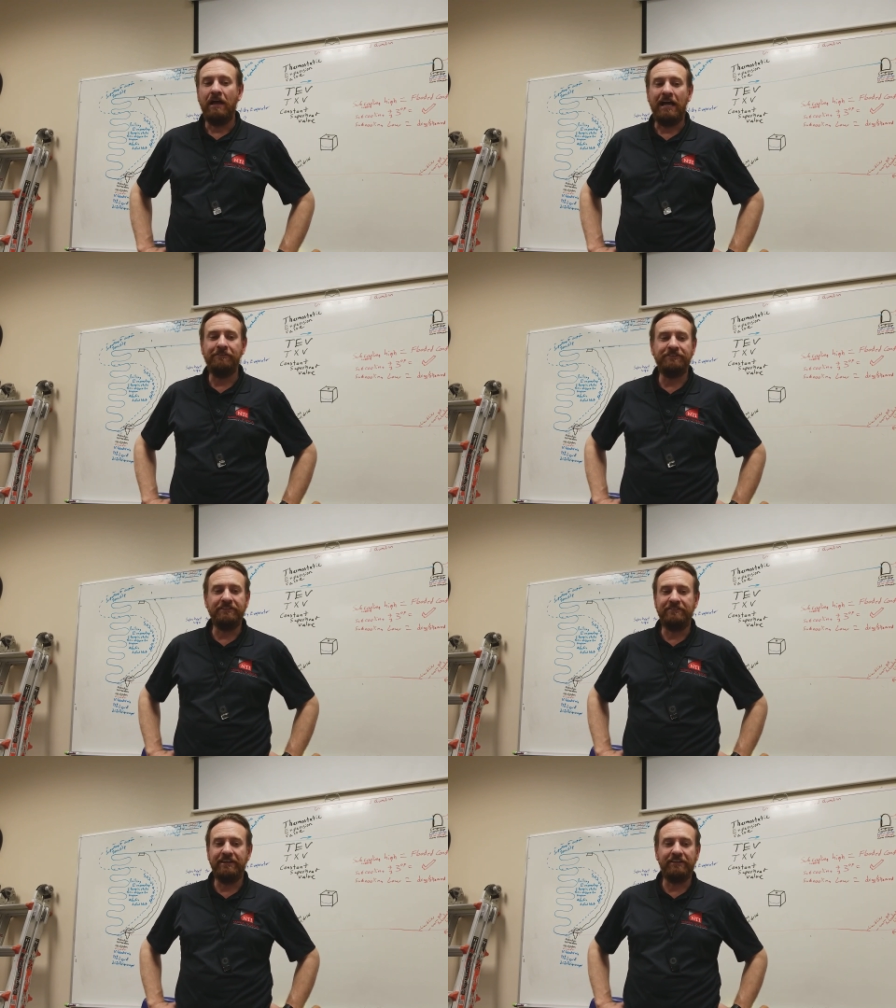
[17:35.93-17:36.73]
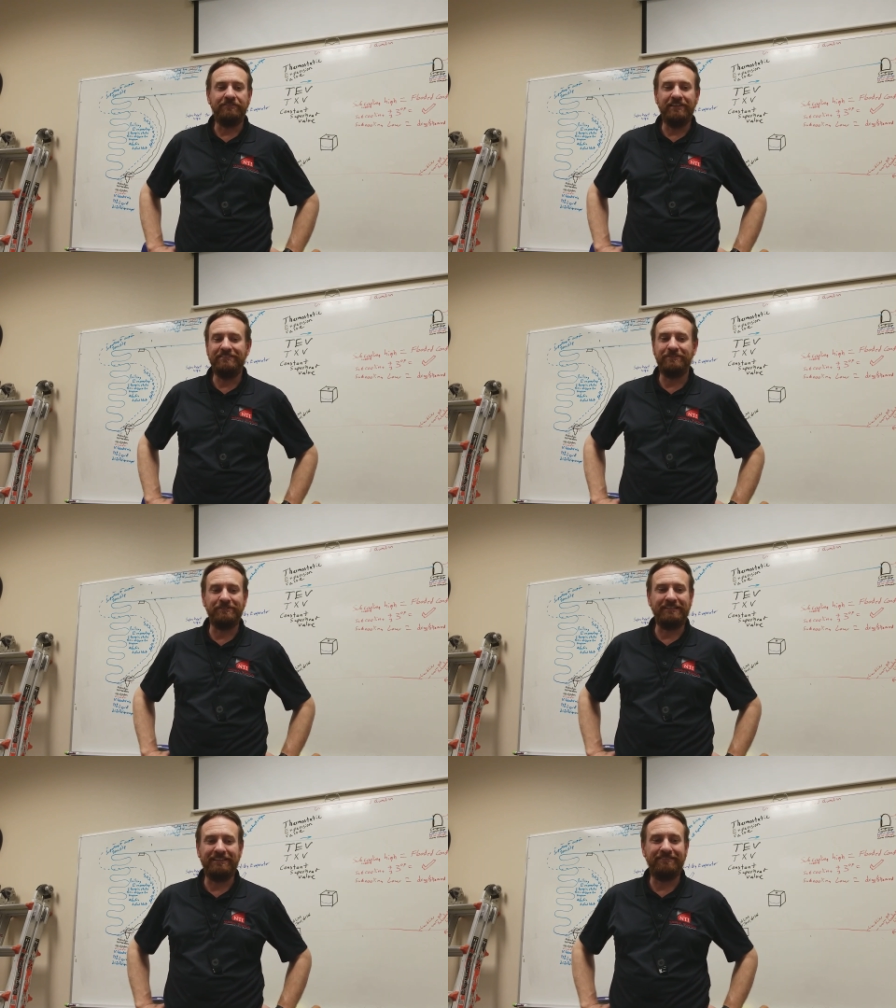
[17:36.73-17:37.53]
I've seen TXVs that
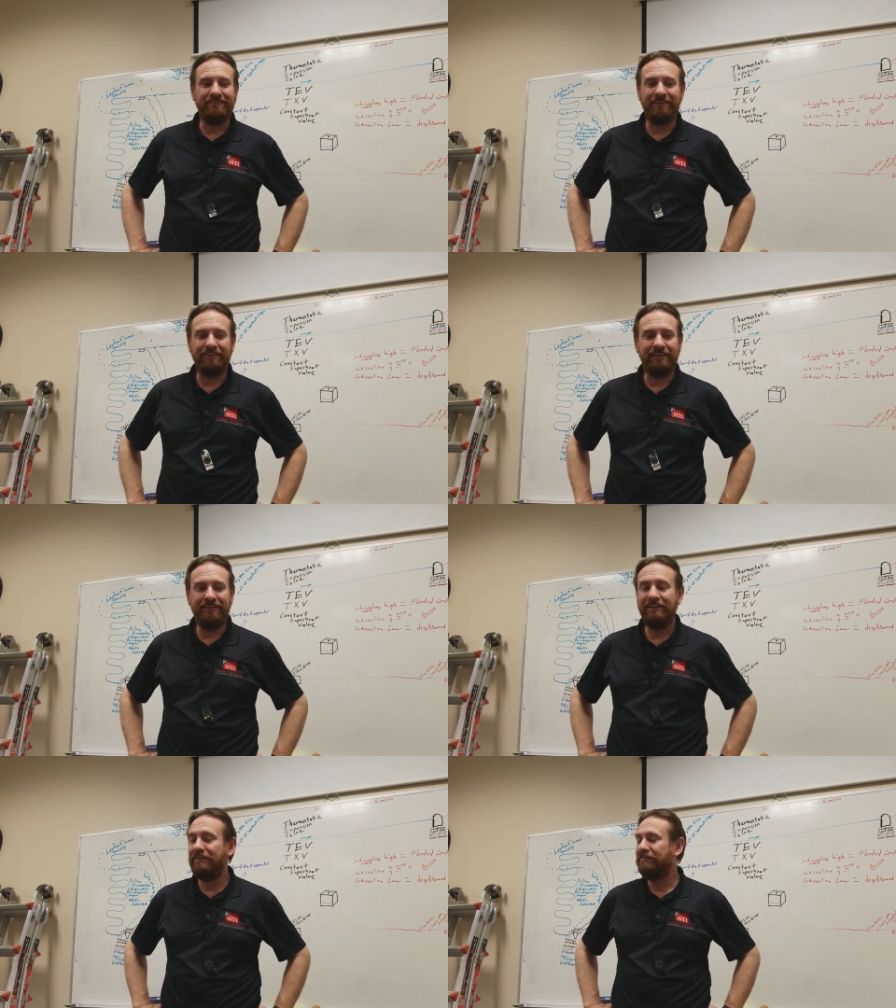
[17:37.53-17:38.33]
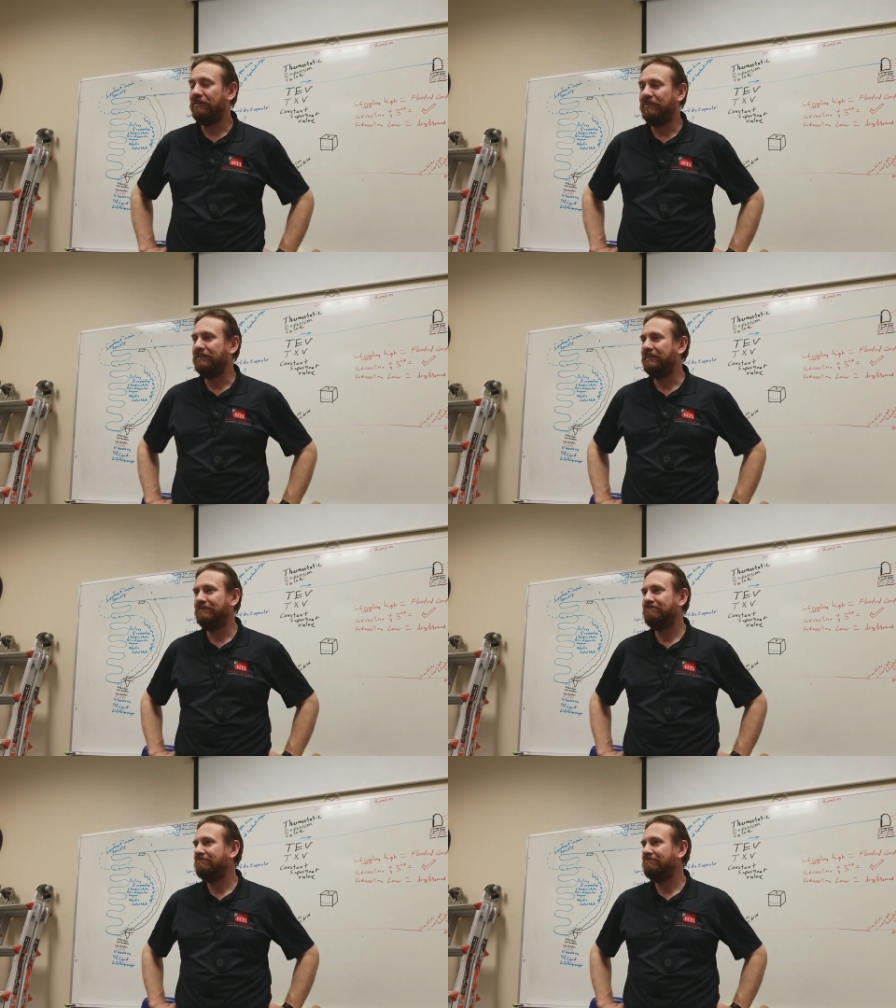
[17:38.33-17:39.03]
were like 30 years old that